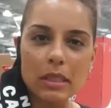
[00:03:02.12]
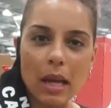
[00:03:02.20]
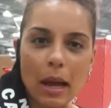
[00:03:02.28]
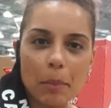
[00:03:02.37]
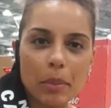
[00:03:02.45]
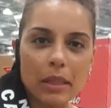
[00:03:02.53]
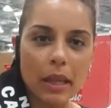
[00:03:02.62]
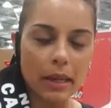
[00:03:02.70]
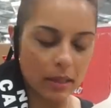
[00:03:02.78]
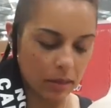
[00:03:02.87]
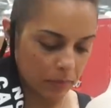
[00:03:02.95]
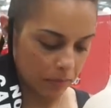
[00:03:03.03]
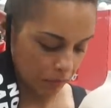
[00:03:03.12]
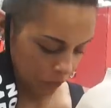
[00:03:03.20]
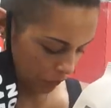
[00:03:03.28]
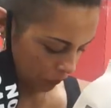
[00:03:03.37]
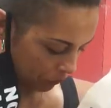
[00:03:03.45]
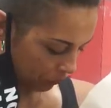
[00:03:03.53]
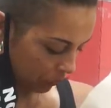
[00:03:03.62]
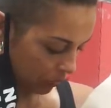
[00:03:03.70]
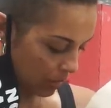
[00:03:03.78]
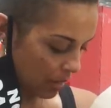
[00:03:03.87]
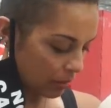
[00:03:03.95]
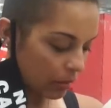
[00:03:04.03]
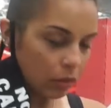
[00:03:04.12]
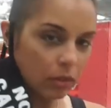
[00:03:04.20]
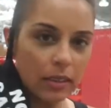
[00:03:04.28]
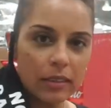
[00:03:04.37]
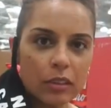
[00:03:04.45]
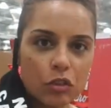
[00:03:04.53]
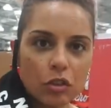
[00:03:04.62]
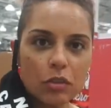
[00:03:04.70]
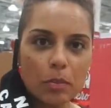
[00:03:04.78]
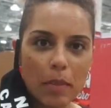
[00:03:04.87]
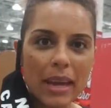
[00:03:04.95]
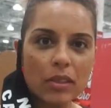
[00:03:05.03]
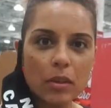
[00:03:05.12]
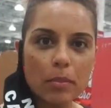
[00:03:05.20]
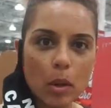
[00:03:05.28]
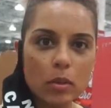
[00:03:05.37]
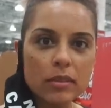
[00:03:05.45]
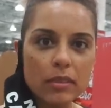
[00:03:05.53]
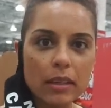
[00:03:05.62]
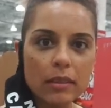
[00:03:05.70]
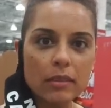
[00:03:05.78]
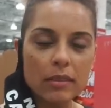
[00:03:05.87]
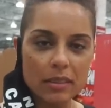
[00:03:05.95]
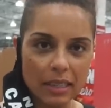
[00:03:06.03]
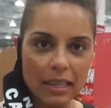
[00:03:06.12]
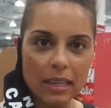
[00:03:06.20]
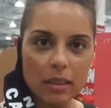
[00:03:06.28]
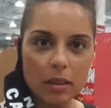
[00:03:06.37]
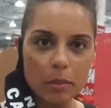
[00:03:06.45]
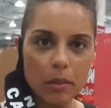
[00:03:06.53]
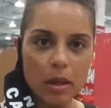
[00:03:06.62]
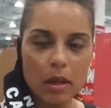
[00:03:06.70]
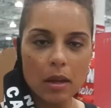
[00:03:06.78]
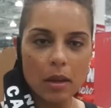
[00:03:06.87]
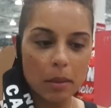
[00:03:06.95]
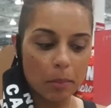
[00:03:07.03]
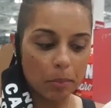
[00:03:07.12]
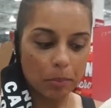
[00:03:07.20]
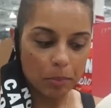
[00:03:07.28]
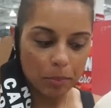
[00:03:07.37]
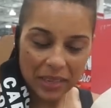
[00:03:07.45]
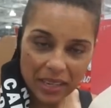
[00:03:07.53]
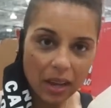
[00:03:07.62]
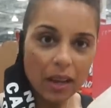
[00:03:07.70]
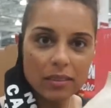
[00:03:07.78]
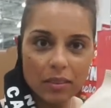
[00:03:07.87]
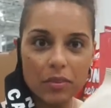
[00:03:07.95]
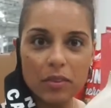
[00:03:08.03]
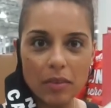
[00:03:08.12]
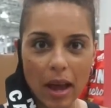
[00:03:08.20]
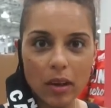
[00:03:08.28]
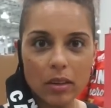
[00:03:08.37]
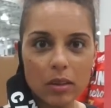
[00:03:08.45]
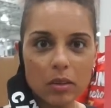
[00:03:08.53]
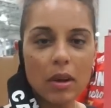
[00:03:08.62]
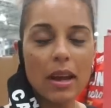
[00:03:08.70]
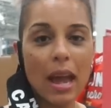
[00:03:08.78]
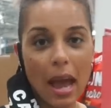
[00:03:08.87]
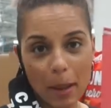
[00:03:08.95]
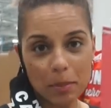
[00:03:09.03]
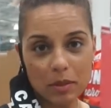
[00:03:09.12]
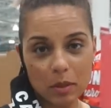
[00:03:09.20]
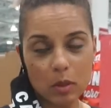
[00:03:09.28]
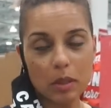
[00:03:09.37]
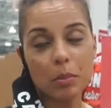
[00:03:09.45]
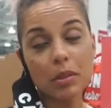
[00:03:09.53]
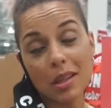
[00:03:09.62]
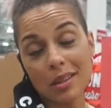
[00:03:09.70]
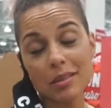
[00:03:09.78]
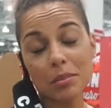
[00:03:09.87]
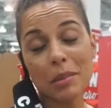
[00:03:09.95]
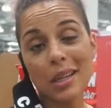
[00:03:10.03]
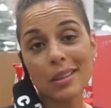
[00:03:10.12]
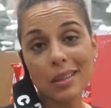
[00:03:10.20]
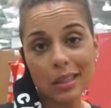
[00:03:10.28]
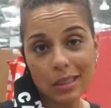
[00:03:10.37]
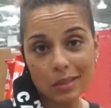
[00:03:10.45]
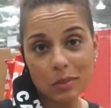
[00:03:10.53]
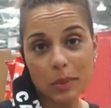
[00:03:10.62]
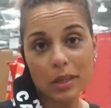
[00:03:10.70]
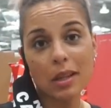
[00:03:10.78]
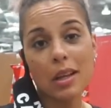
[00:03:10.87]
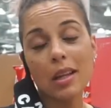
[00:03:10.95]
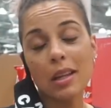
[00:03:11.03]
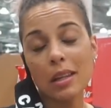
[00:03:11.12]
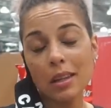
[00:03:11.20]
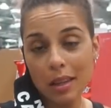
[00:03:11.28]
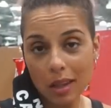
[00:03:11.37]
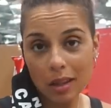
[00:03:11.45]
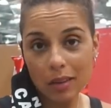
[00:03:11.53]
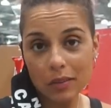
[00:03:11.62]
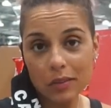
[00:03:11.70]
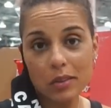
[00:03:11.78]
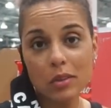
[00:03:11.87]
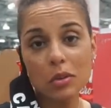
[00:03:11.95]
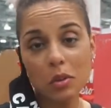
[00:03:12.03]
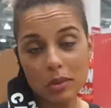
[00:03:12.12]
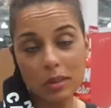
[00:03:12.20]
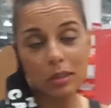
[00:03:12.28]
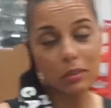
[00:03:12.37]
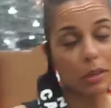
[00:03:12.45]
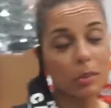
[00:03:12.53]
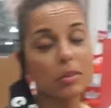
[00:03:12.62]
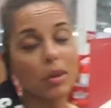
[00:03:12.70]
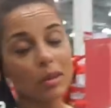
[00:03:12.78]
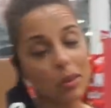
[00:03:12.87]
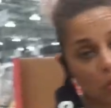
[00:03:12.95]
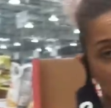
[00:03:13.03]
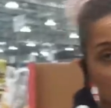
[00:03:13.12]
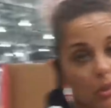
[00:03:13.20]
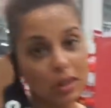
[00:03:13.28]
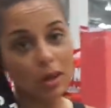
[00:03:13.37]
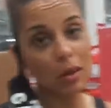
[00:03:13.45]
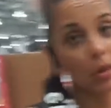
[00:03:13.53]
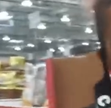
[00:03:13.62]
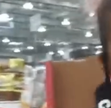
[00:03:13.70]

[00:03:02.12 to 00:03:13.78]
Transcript: not. But, like, is it does it just make the most sense to get them because of the value? Absolutely. Plus, my husband loves tortilla chips, so I know these are going to go